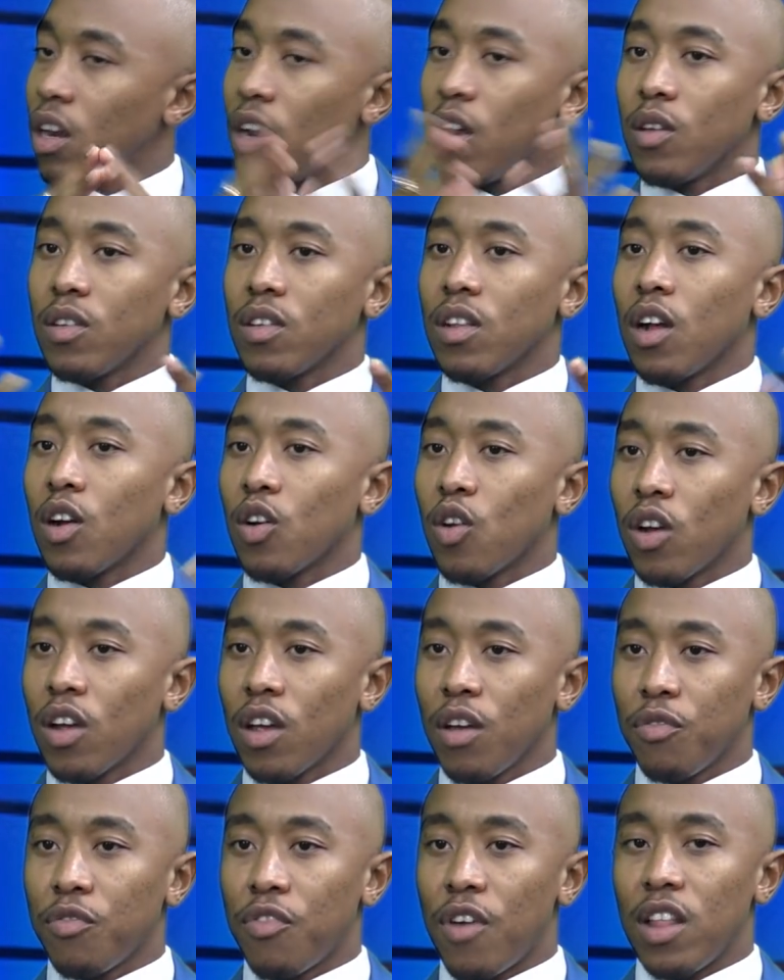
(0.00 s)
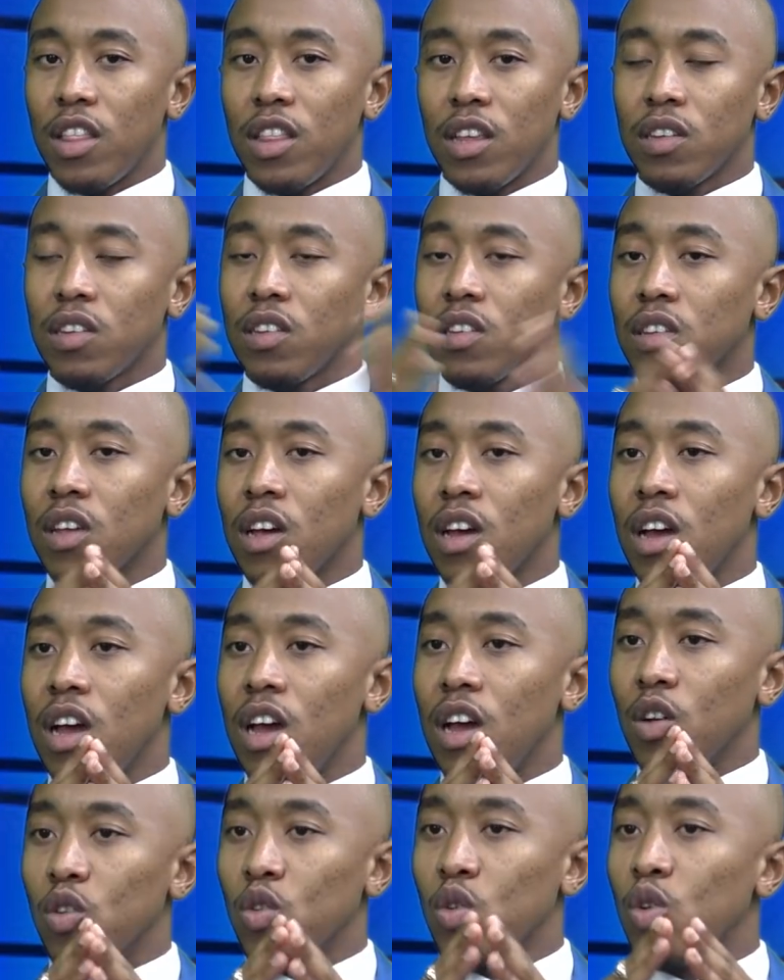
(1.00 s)
I was like, okay, fine, this is
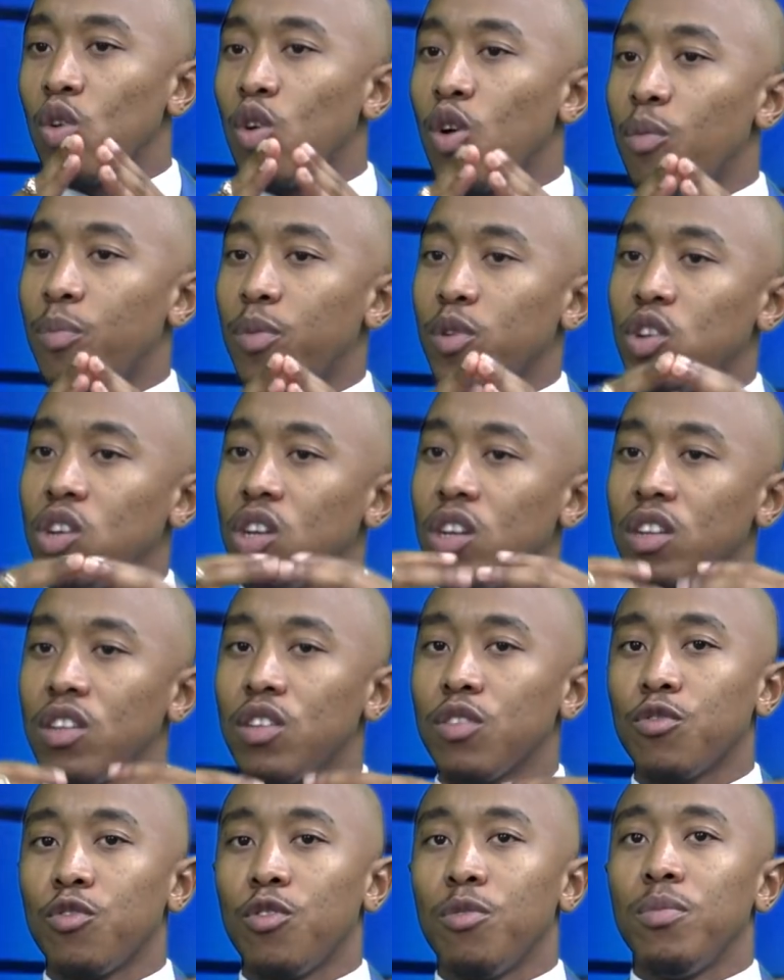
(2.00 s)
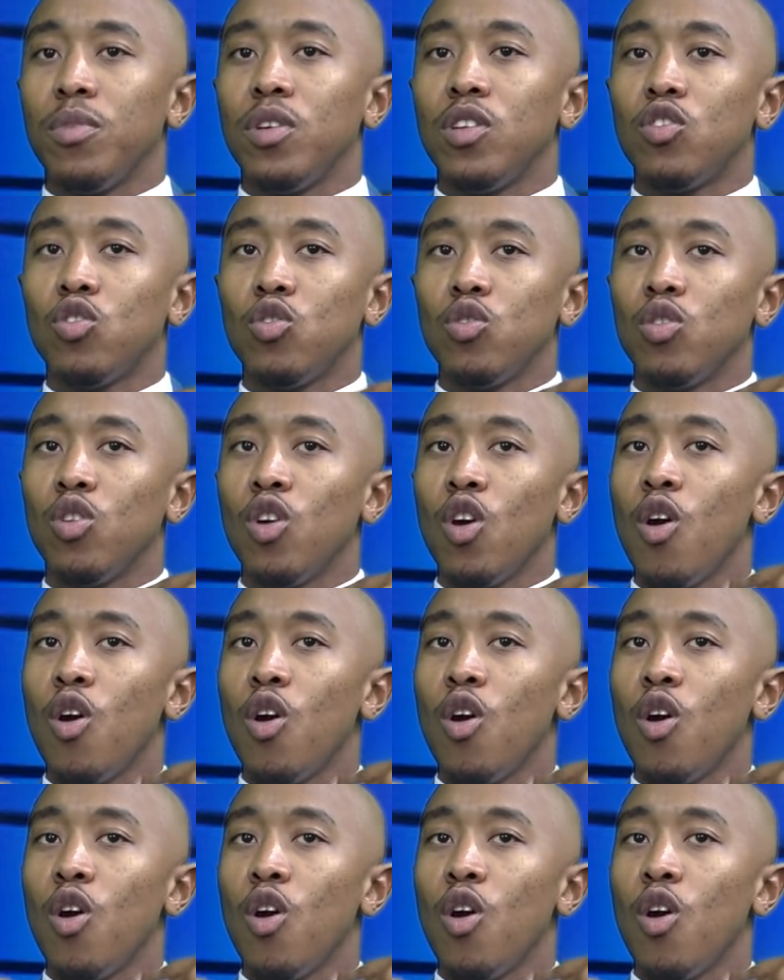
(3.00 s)
a good opportunity for me to